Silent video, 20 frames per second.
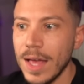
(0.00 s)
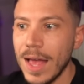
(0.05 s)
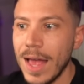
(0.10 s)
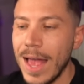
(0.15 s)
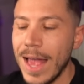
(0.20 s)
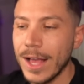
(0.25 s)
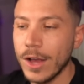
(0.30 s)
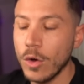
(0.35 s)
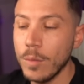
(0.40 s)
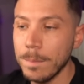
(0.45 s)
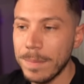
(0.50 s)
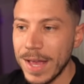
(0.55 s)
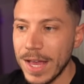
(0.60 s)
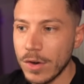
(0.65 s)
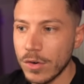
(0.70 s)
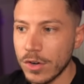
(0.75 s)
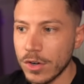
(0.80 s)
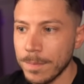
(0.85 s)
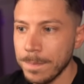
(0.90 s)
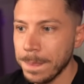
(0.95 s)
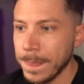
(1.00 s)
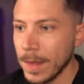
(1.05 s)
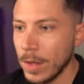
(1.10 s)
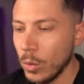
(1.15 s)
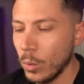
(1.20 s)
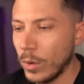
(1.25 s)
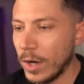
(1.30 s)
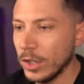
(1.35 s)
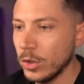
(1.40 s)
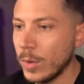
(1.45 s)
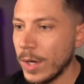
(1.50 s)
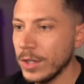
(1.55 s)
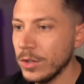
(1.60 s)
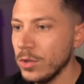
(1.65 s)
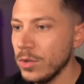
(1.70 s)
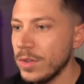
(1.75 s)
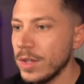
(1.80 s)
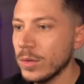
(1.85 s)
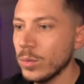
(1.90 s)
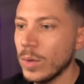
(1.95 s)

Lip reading: a comparer. Why do I do that?